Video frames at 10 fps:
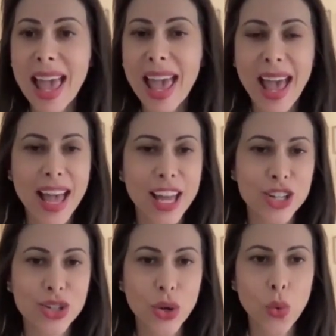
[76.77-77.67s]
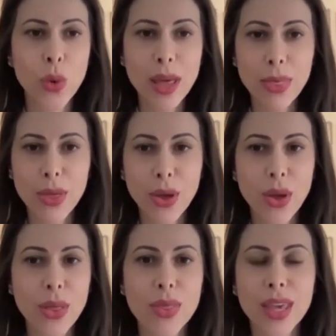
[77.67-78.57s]
And with
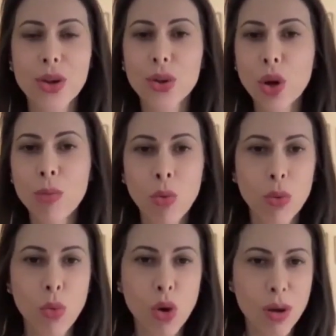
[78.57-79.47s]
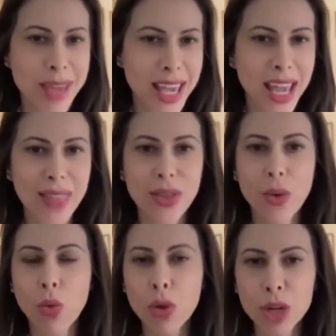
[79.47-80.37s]
the global warming and the
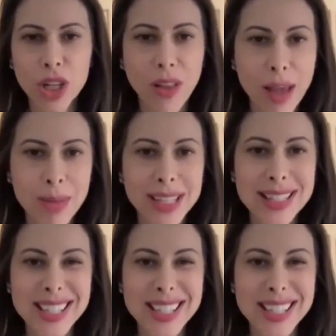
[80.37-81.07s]
warmer climates,